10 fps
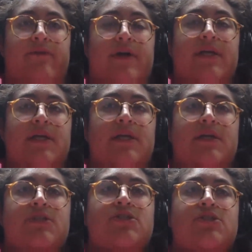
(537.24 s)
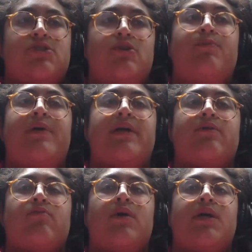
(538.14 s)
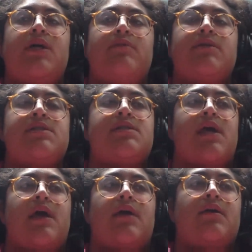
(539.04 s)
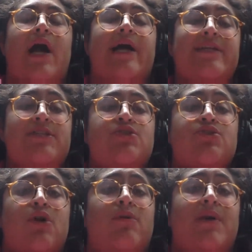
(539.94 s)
Fucking stupid rookie mistake. I did so